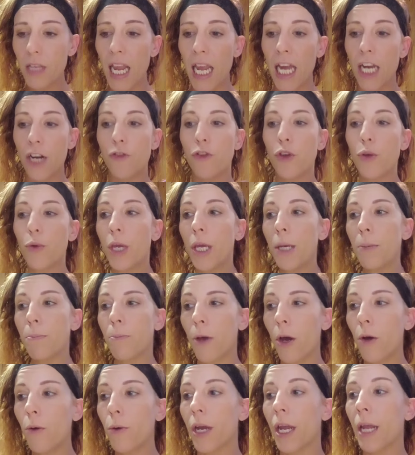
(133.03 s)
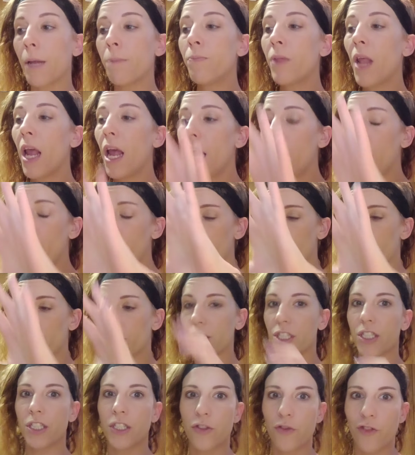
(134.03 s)
And if you keep going,
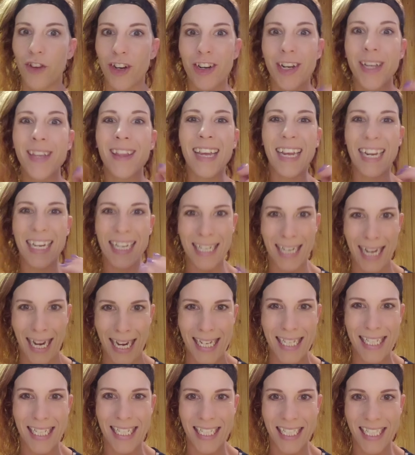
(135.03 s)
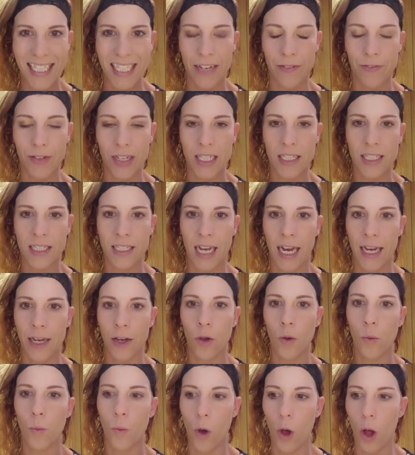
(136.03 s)
there's this very like 1970s
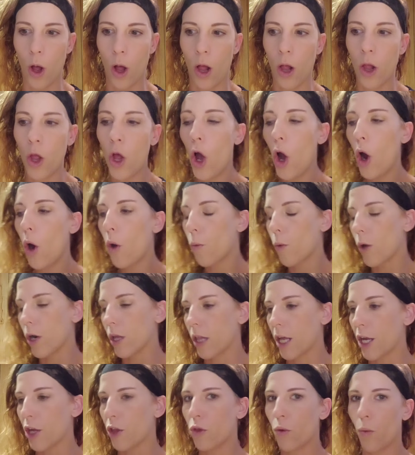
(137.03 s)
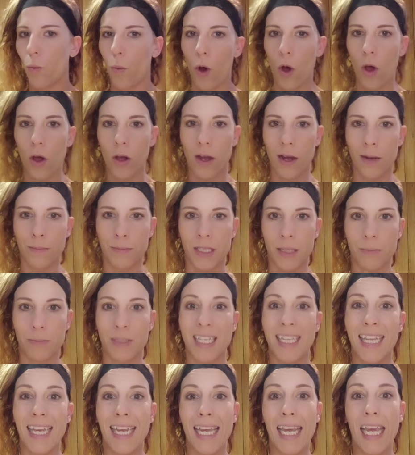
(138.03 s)
style wall where like the wall comes up
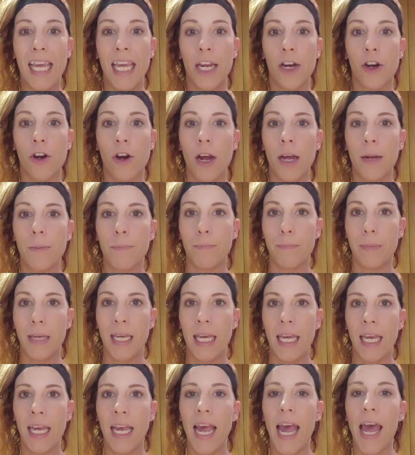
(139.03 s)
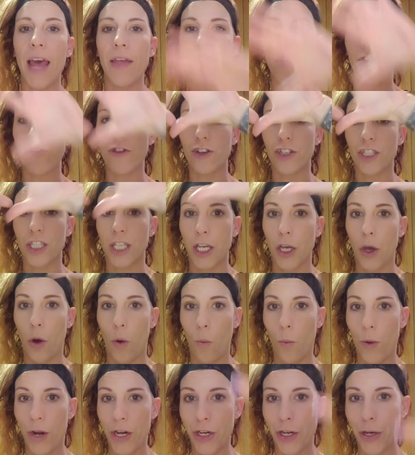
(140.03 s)
to like here on me, and then there's like
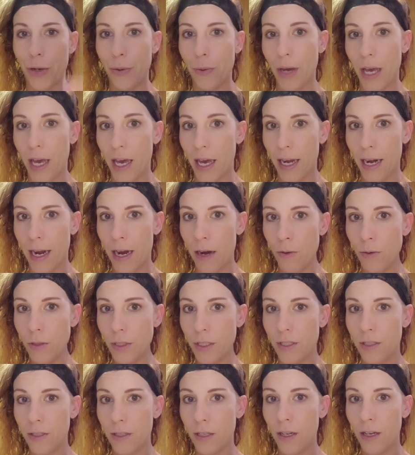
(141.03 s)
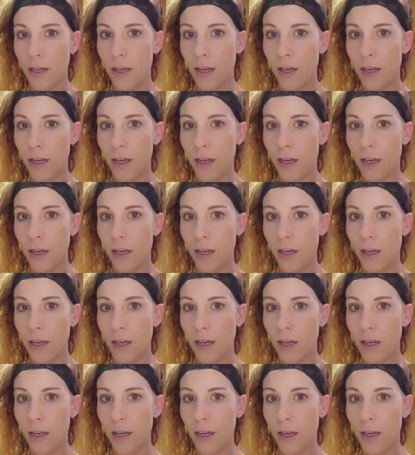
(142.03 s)
a window cut out,